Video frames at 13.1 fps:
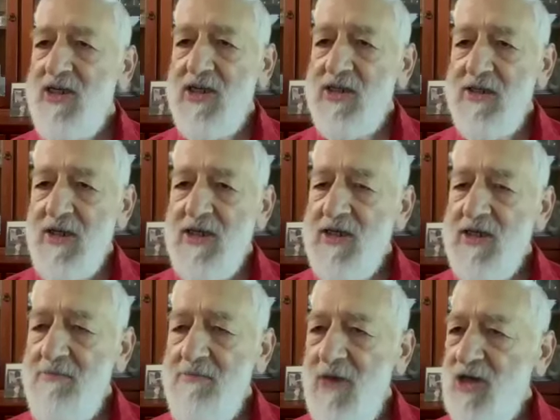is
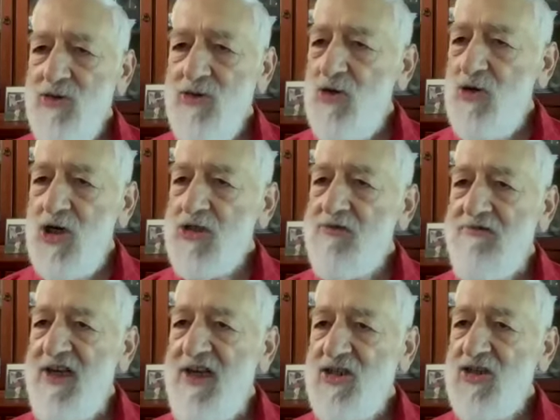a much worse
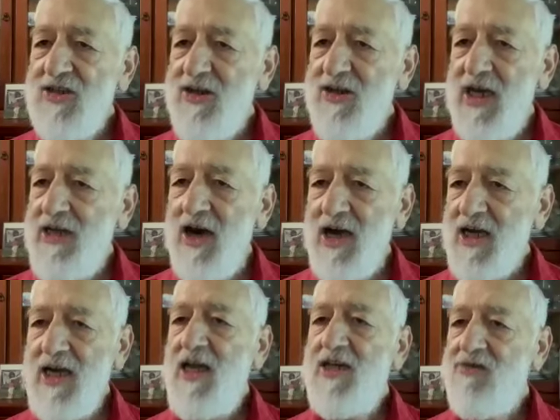risk than high
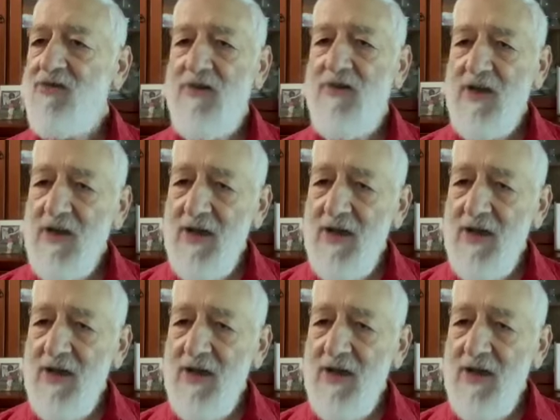cholesterol.